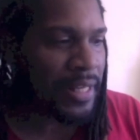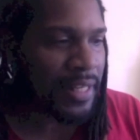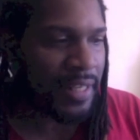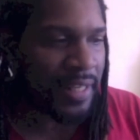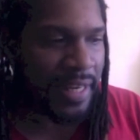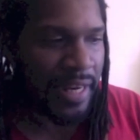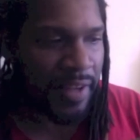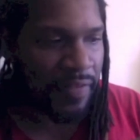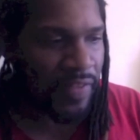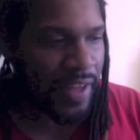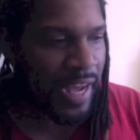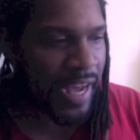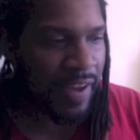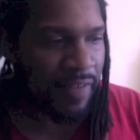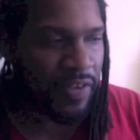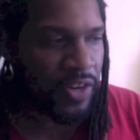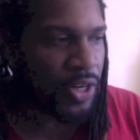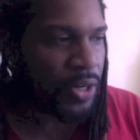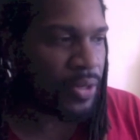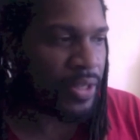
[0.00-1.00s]
Not, I
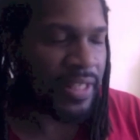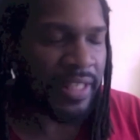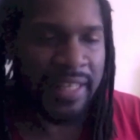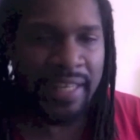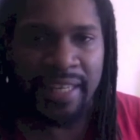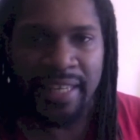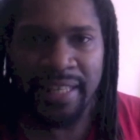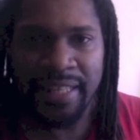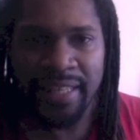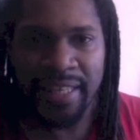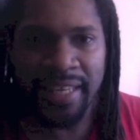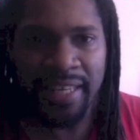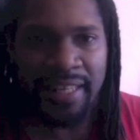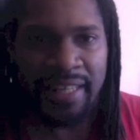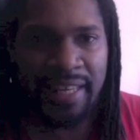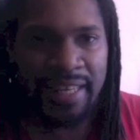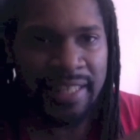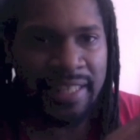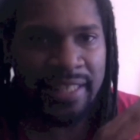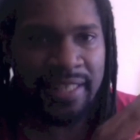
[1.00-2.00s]
haven't noticed anything
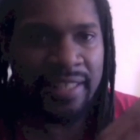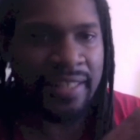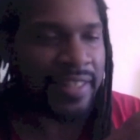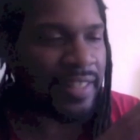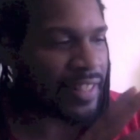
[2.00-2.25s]
like this.